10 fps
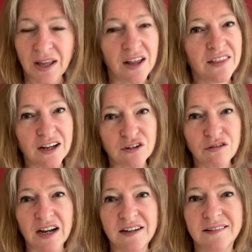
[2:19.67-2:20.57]
and that
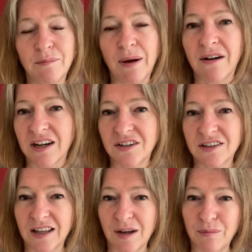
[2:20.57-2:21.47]
creates a barrier
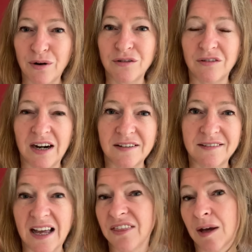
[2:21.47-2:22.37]
to their progress
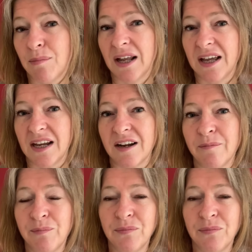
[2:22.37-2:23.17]
and their playing.